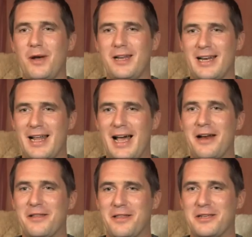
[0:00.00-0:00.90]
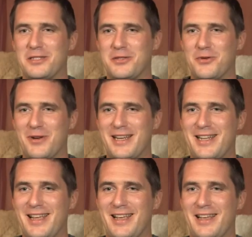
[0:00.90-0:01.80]
way to get out of this
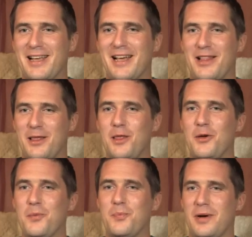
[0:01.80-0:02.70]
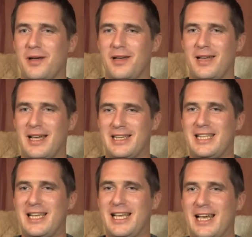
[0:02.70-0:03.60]
3D loop is
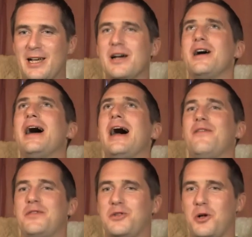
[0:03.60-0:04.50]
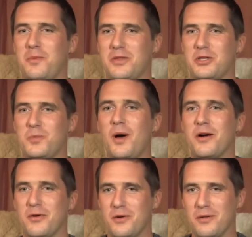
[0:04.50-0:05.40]
to get out the top of the
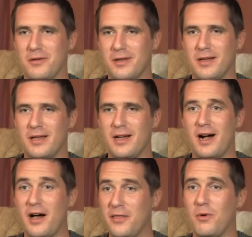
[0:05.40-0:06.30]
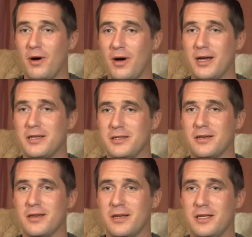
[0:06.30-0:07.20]
spiral.
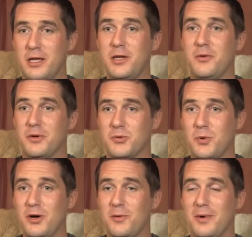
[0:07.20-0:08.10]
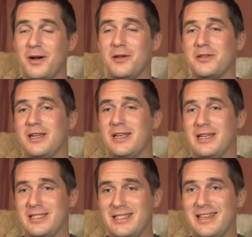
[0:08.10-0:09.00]
Otherwise, you as well, Miles, are going to
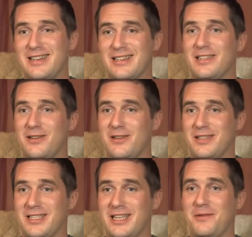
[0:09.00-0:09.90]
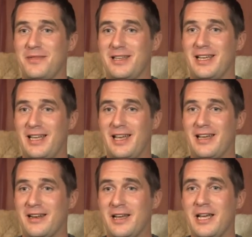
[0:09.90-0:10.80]
get stuck doing the same thing
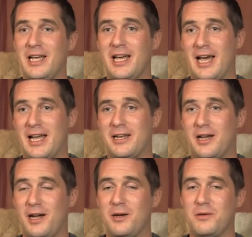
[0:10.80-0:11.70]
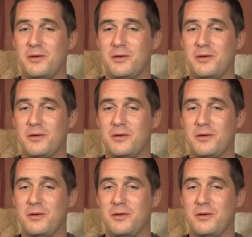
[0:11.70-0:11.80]
again. And I,